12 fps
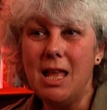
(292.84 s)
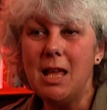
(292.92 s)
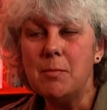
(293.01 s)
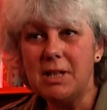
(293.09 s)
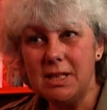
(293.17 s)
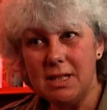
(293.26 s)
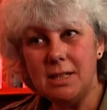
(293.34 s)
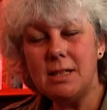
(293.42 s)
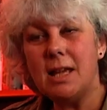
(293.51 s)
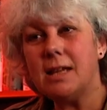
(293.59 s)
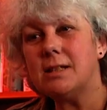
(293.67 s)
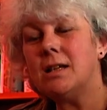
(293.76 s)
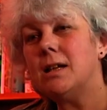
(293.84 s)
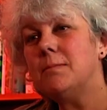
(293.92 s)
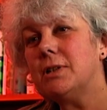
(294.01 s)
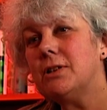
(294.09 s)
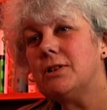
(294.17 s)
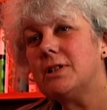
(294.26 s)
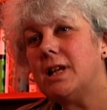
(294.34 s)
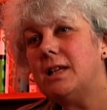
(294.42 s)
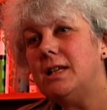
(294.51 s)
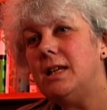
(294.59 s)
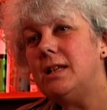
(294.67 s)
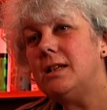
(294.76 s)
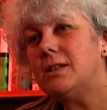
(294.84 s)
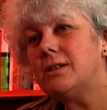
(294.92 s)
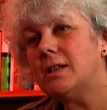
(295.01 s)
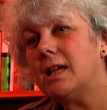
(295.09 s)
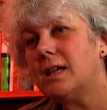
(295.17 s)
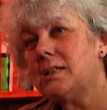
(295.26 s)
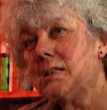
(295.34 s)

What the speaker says: But it did take time because I needed to get a